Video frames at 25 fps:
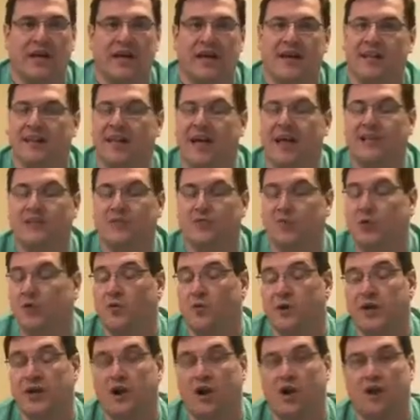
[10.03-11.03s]
And that's
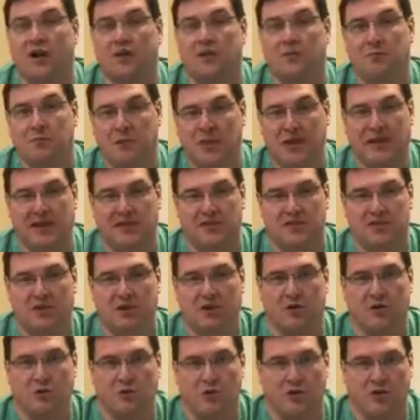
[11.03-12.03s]
what we call a
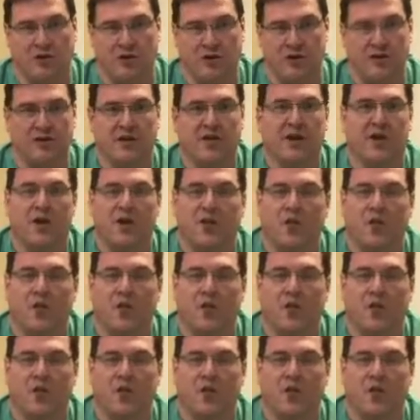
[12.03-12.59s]
plantar wart.